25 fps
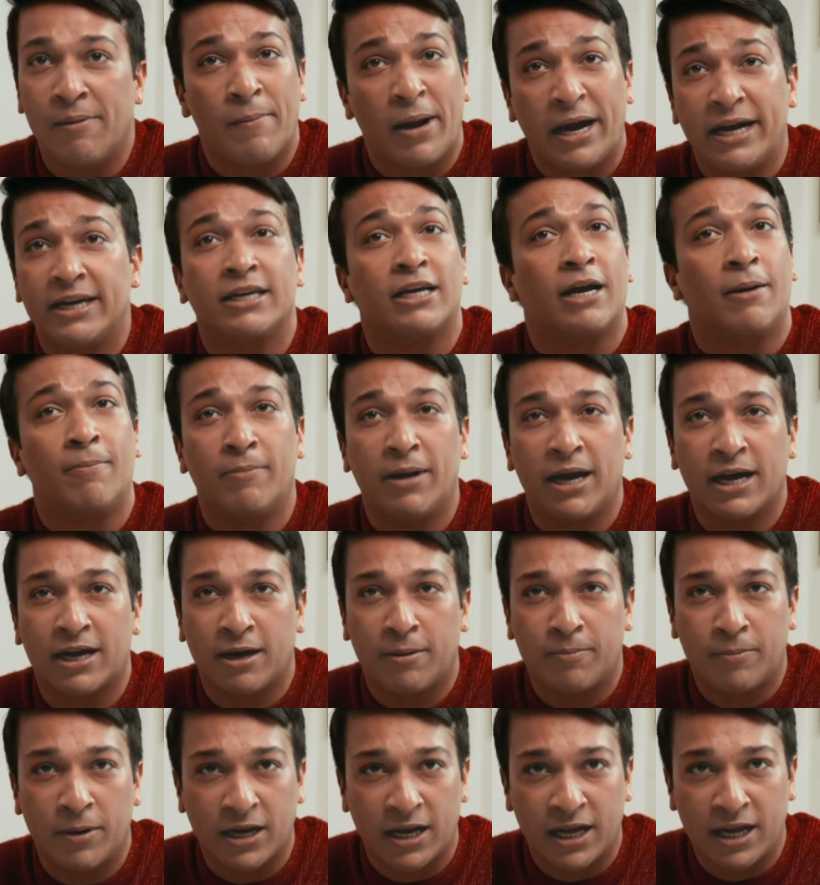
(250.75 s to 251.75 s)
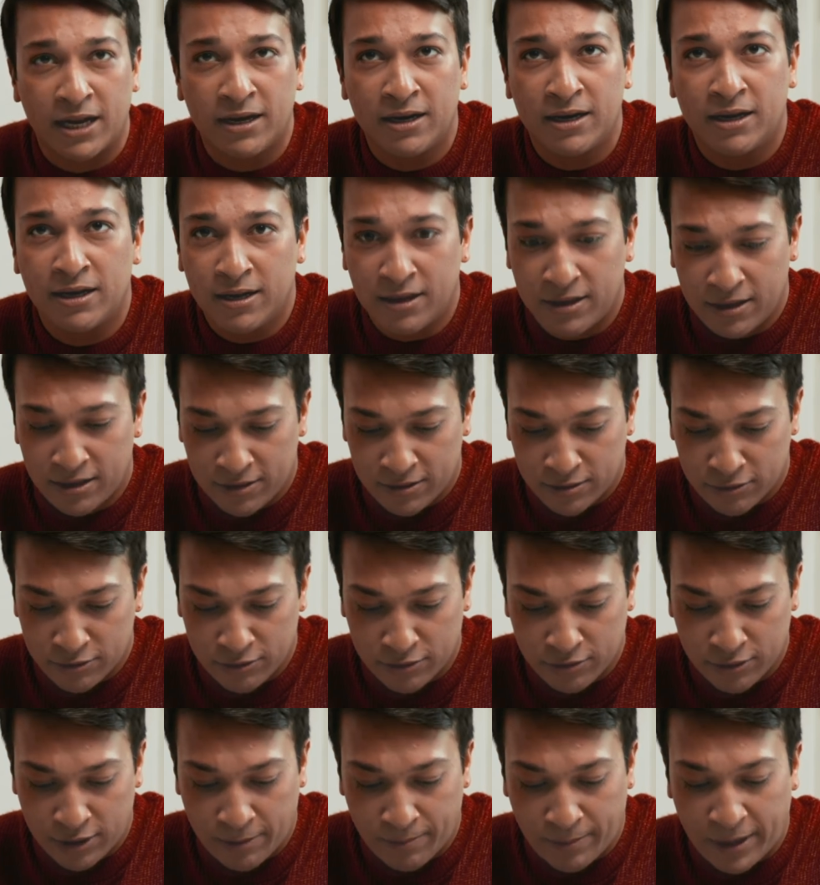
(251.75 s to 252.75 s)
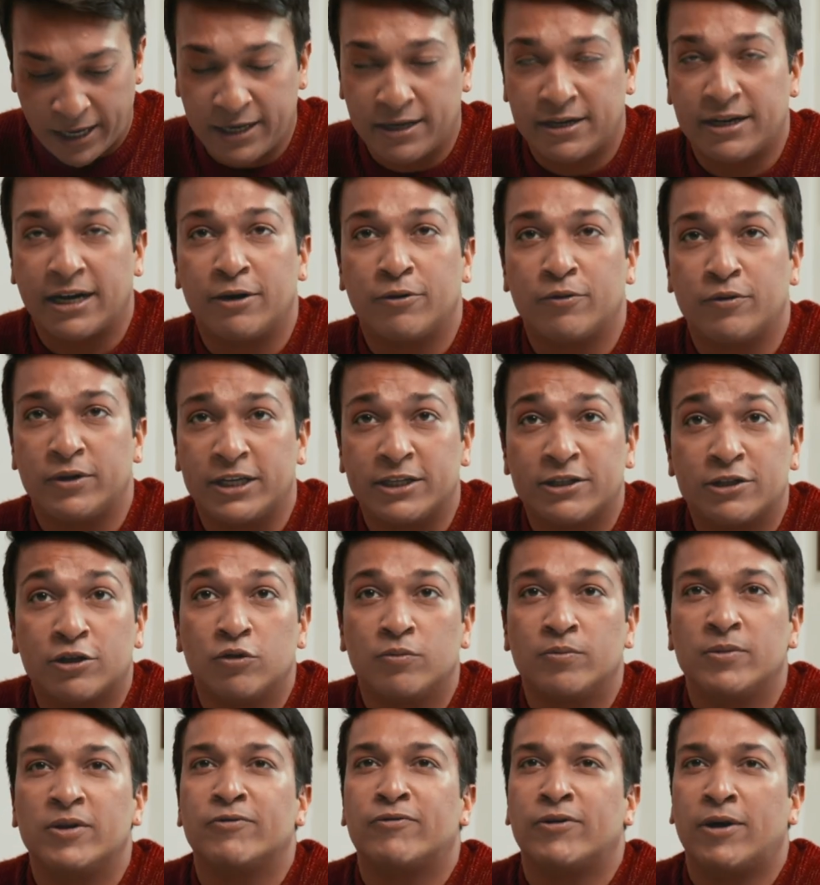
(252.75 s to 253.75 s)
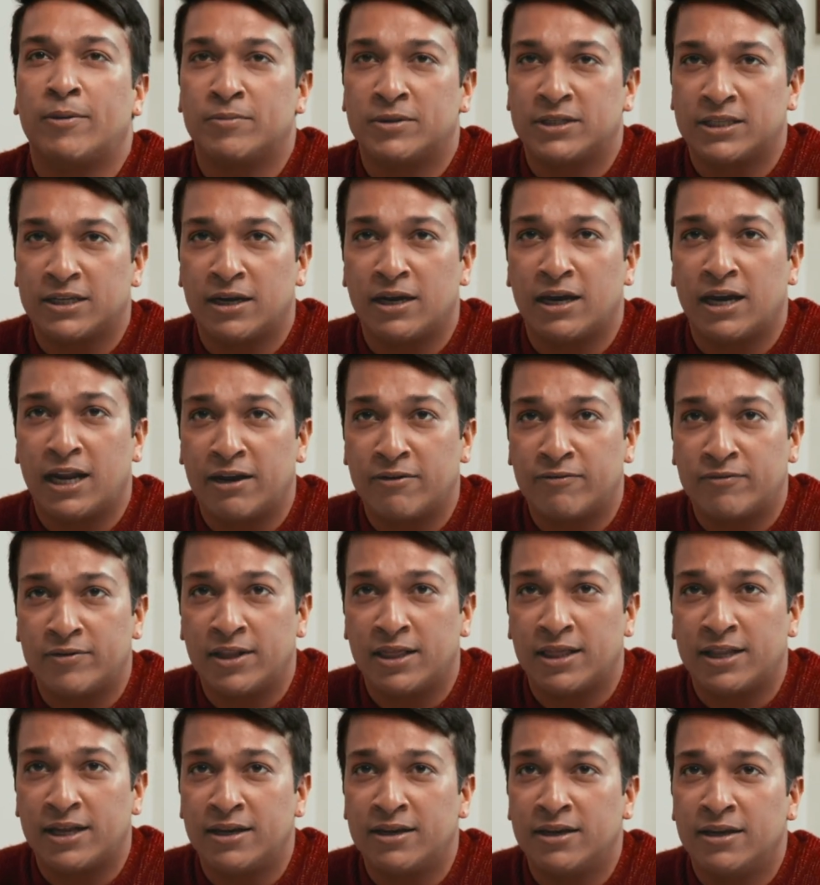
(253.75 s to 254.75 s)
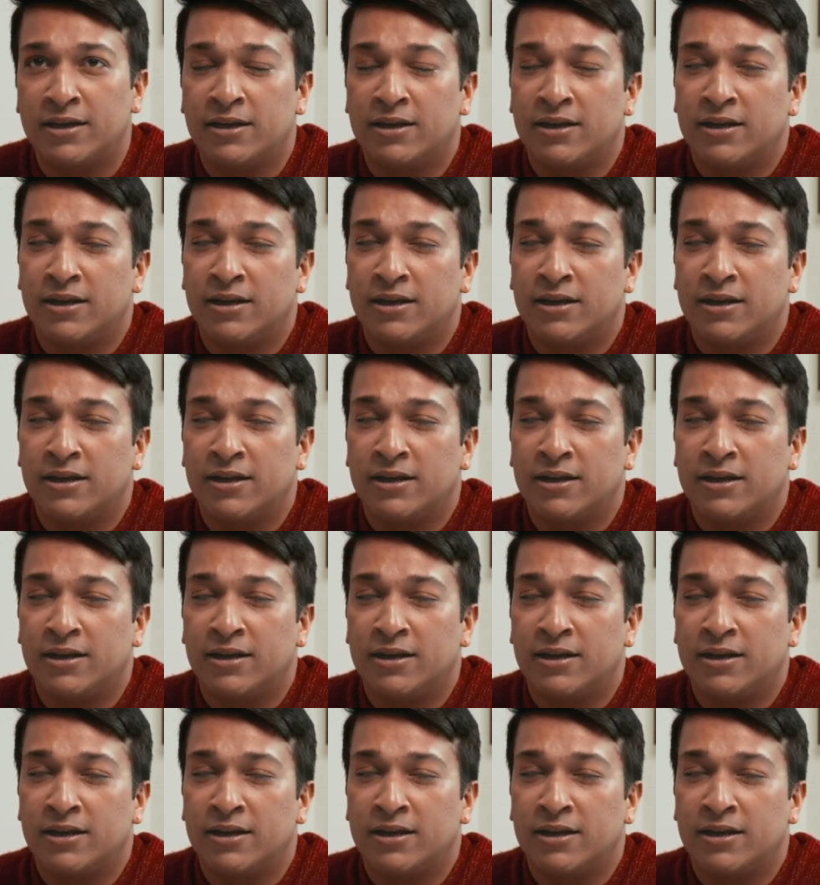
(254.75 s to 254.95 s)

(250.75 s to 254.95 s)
might come back up again. So they might try to rescue me if I'm still alive till then.